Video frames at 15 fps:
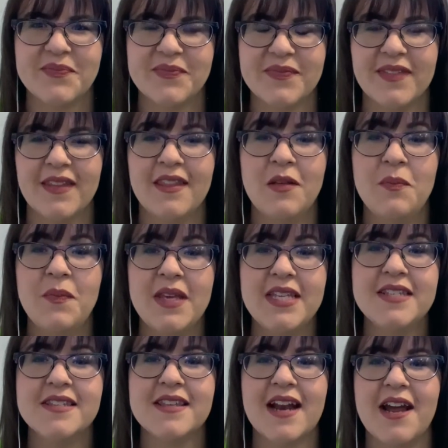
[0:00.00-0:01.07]
the
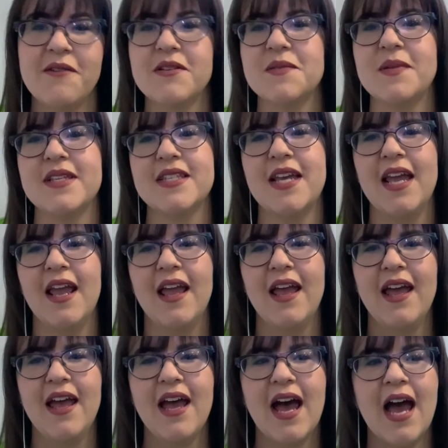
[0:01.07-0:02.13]
piece that I was missing.
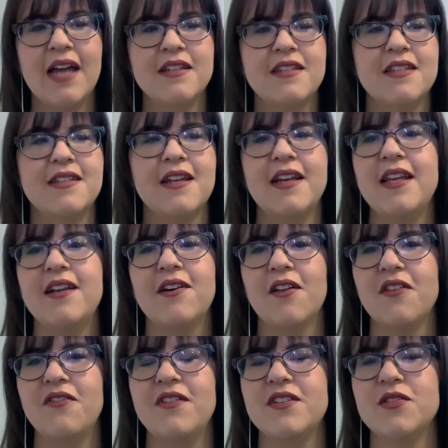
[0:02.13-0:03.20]
I'd studied all
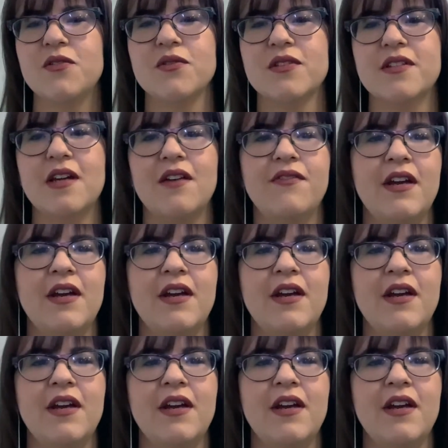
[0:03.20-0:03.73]
the physical stuff.